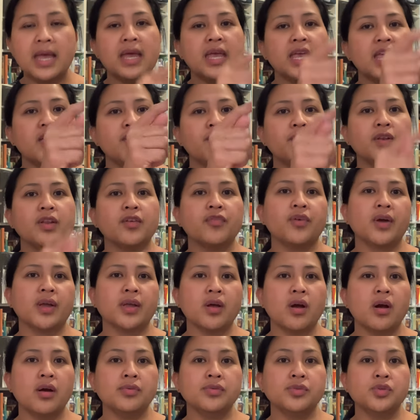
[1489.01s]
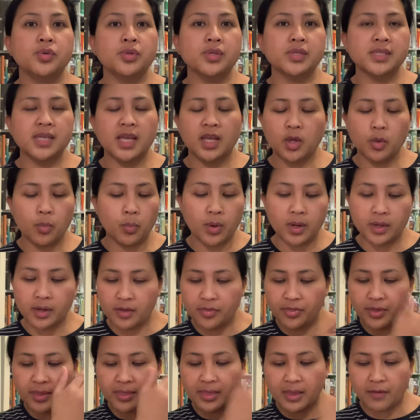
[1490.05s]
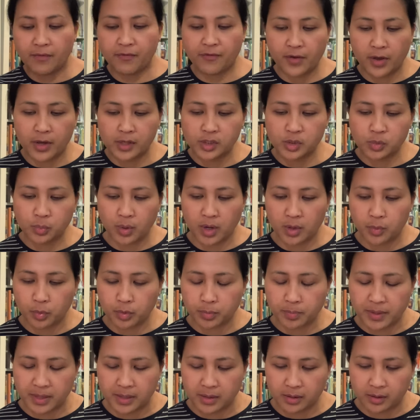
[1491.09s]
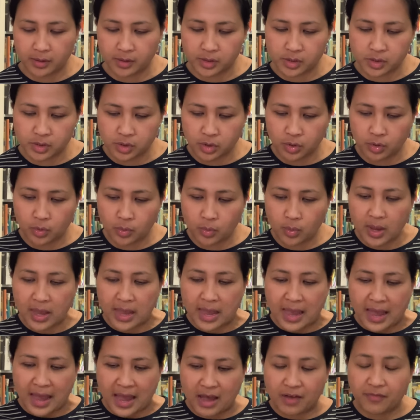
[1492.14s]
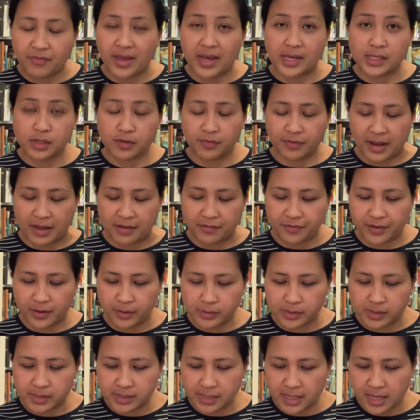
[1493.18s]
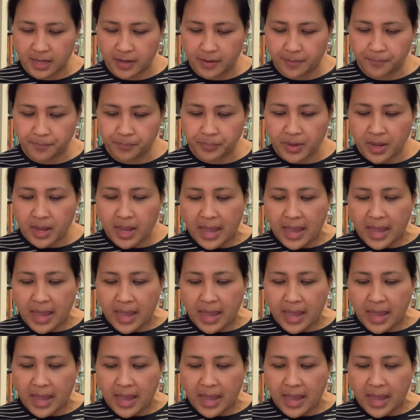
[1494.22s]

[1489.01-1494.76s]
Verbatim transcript: even if I can't do the second one I think that first one would be nice to have it as a flat felled seam